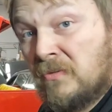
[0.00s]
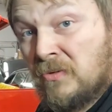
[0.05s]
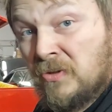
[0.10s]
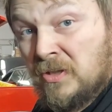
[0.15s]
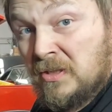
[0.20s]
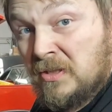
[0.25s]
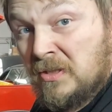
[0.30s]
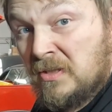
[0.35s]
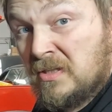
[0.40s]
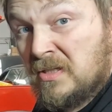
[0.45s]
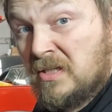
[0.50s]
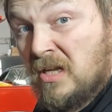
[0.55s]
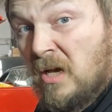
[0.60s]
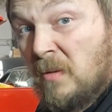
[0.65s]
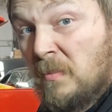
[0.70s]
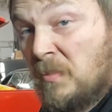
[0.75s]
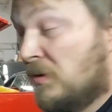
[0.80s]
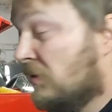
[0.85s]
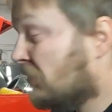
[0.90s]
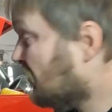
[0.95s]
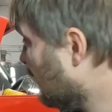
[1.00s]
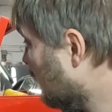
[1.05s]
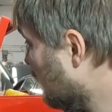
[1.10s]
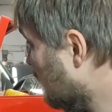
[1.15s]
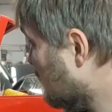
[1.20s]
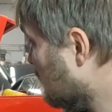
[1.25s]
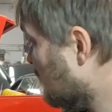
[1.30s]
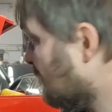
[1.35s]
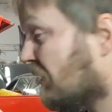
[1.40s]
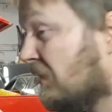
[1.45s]
the snap-on
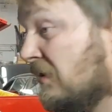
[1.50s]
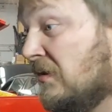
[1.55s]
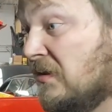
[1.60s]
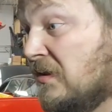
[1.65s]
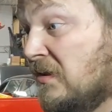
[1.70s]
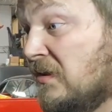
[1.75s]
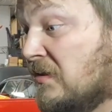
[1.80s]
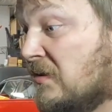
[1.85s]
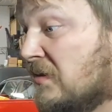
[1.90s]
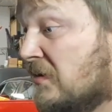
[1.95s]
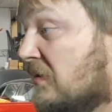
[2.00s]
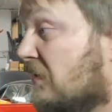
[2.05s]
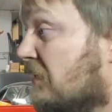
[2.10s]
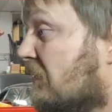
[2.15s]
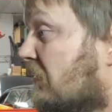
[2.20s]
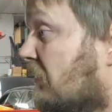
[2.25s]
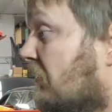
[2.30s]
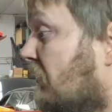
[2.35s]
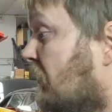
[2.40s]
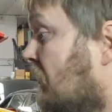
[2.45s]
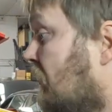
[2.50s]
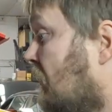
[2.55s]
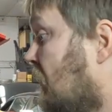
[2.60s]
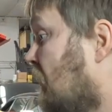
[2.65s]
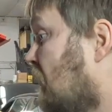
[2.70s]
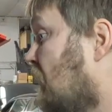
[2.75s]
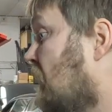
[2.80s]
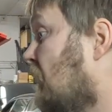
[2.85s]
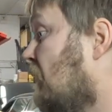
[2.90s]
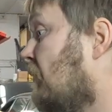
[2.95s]
lights like this
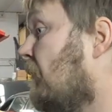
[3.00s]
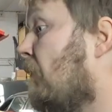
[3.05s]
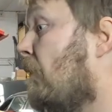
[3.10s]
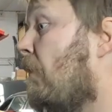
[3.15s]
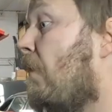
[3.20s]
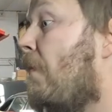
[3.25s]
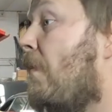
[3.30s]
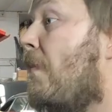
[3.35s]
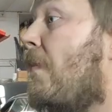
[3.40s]
um,